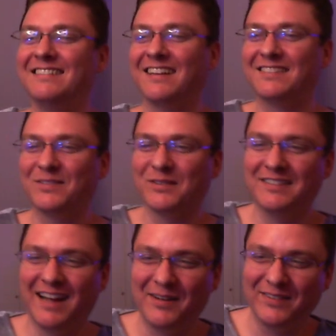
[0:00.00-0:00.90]
Sexual
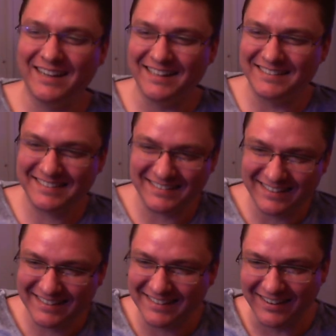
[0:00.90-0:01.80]
dominance,
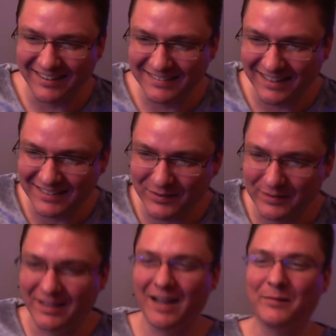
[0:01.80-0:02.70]
it's not on sexual
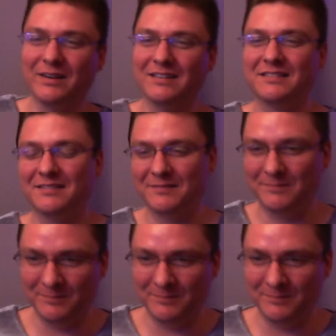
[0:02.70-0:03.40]
dominance.